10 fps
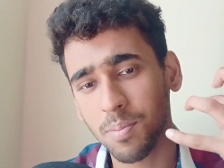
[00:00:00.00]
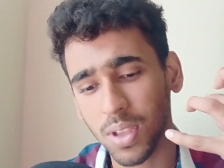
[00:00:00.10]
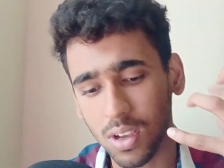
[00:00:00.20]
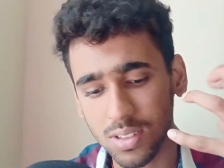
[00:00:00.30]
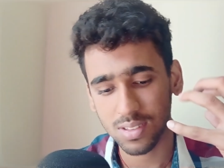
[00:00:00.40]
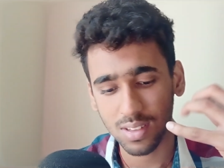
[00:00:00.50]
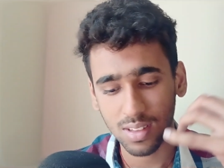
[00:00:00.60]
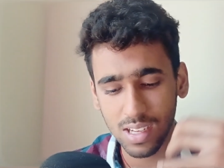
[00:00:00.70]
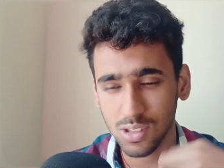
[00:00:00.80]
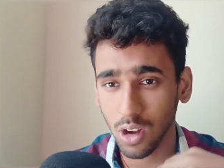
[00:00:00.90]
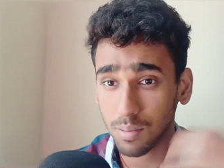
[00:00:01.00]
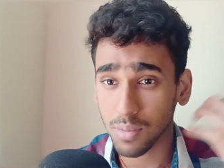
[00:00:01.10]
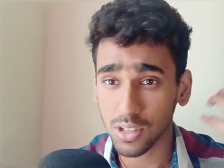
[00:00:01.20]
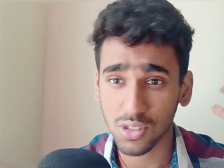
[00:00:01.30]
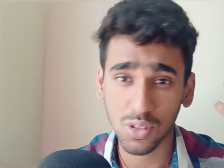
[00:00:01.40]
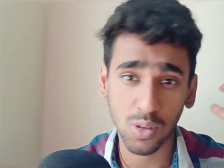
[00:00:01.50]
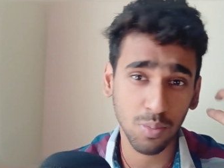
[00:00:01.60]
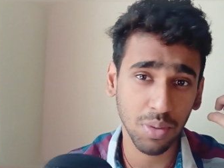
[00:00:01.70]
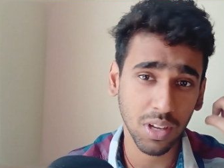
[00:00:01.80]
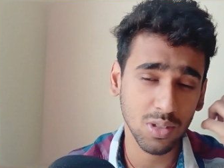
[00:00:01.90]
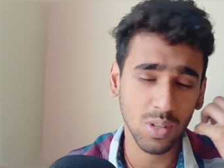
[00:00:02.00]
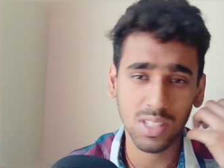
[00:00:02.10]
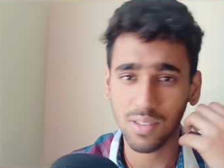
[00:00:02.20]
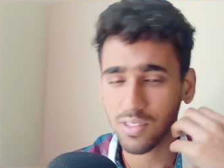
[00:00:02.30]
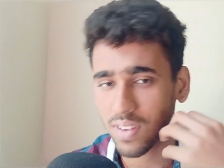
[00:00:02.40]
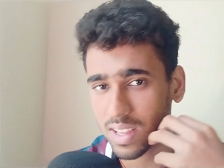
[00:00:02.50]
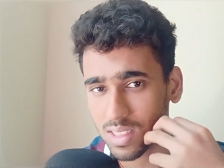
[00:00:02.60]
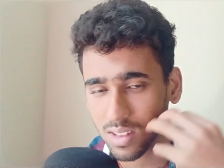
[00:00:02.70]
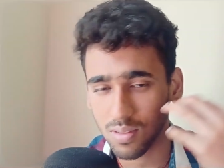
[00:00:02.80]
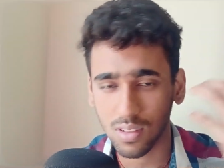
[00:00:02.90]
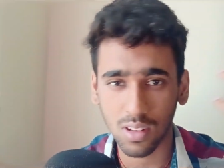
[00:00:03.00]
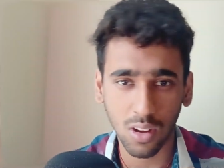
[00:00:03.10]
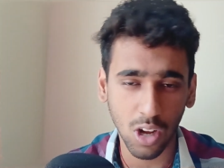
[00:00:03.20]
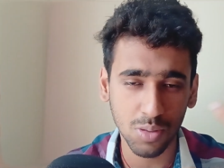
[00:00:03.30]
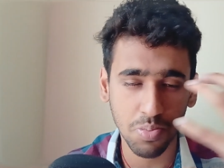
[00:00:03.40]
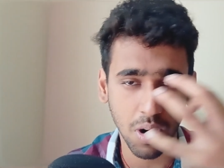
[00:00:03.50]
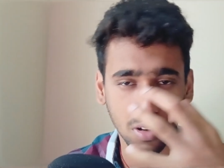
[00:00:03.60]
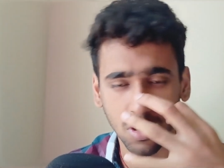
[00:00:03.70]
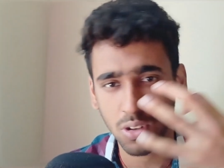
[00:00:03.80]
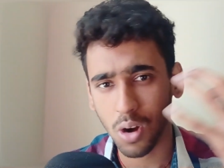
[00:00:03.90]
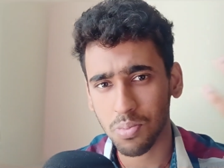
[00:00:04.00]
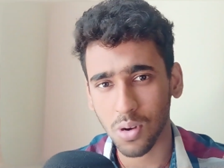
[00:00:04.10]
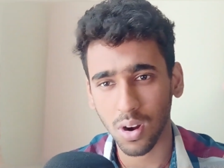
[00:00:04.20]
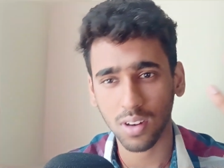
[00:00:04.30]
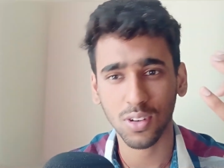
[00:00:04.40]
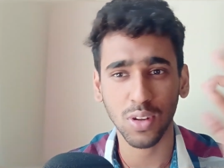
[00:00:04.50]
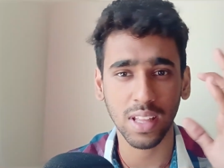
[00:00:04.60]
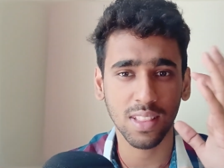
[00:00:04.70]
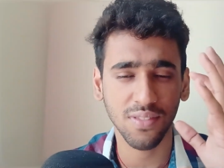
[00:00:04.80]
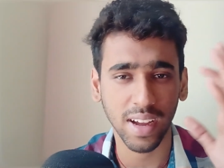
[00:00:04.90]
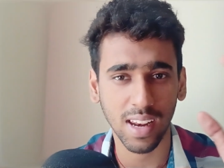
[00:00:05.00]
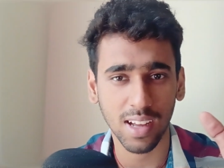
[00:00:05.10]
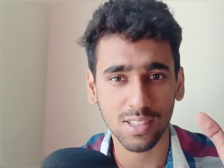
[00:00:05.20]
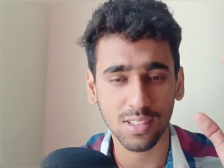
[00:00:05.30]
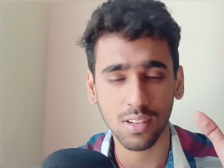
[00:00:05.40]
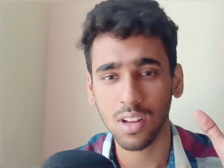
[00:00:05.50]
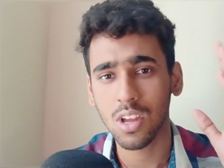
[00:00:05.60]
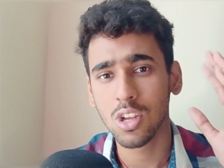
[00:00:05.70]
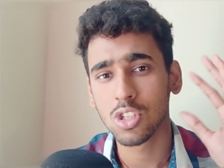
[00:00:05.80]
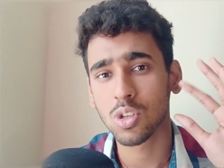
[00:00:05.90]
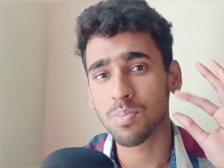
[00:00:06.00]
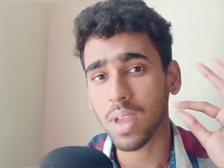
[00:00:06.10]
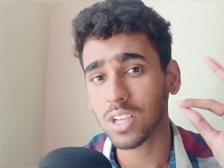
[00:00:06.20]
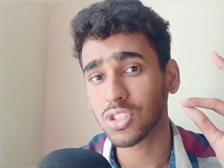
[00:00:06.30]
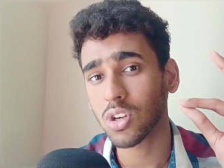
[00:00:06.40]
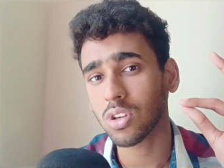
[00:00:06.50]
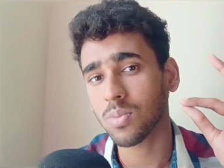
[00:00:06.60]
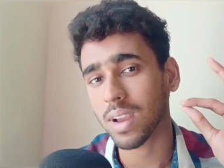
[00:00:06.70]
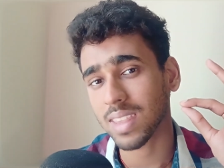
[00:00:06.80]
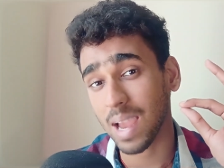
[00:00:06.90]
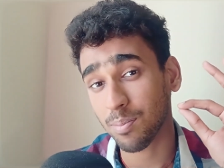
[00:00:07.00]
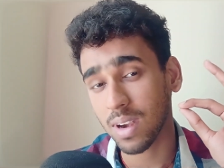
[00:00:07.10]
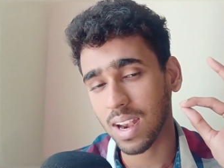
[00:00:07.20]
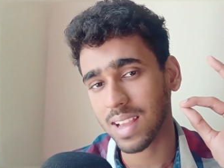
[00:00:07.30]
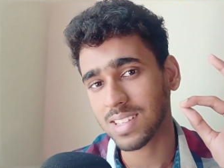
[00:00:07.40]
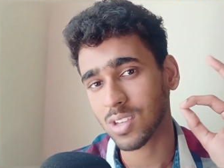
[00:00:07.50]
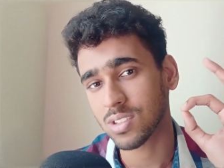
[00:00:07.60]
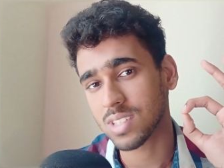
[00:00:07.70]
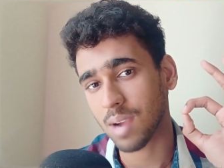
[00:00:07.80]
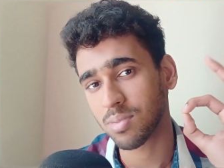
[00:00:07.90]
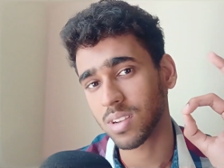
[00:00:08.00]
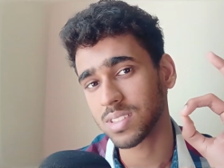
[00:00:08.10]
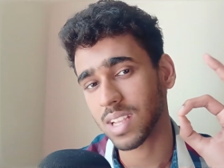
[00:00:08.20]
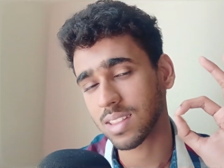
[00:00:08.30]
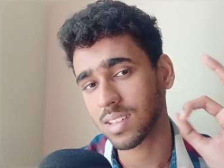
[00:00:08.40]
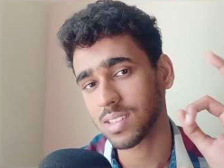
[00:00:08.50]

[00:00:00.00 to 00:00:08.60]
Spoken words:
because there's not much to do, because you just have to find the cross product or dot product to get the final answer. So make sure to capitalize on chapters like